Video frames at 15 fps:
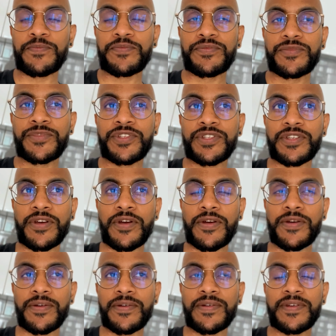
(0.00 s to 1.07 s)

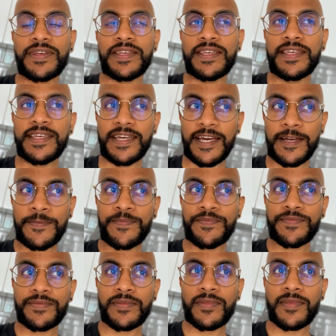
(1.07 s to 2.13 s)
So yeah,
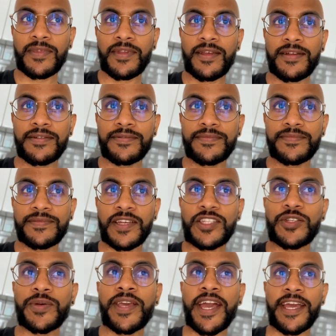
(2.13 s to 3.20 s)
it's
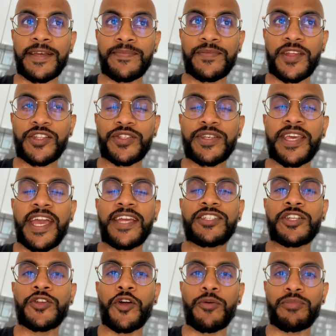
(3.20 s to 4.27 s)
okay. It's okay
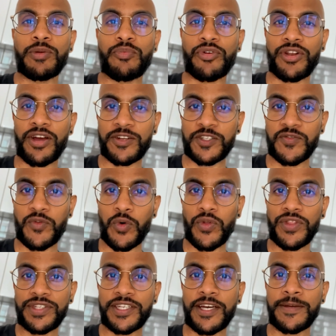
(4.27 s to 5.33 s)
to not be productive all
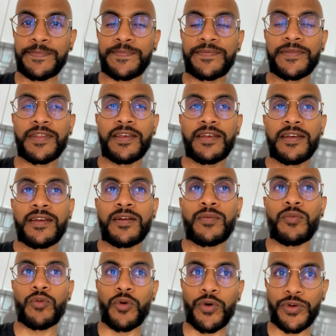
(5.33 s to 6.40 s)
the time.
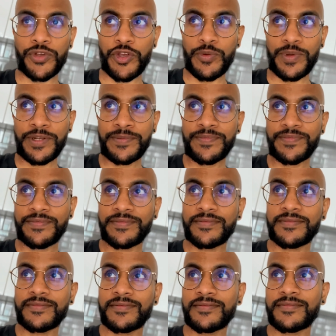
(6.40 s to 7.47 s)
We're all human.
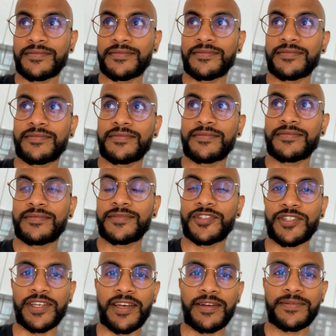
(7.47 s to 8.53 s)

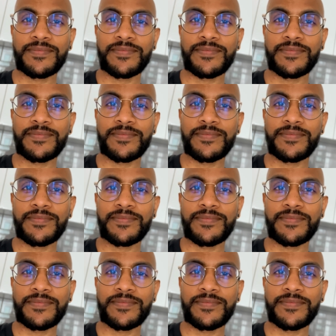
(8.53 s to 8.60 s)
So yeah.